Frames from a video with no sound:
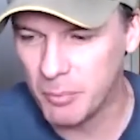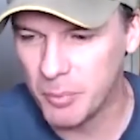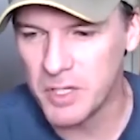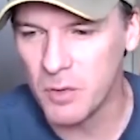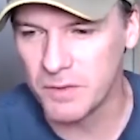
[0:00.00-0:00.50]
But
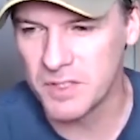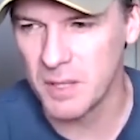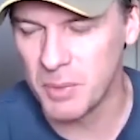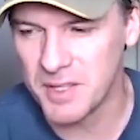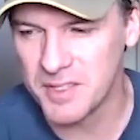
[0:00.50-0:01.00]

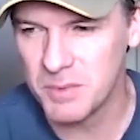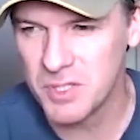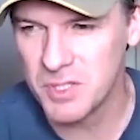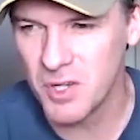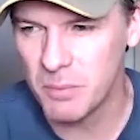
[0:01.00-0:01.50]
but at the same
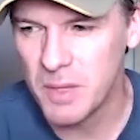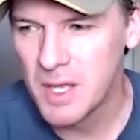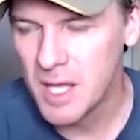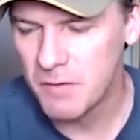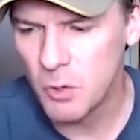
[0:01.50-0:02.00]
time,
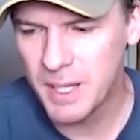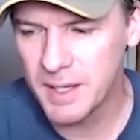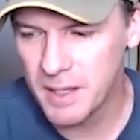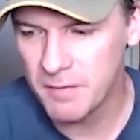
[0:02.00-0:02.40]
if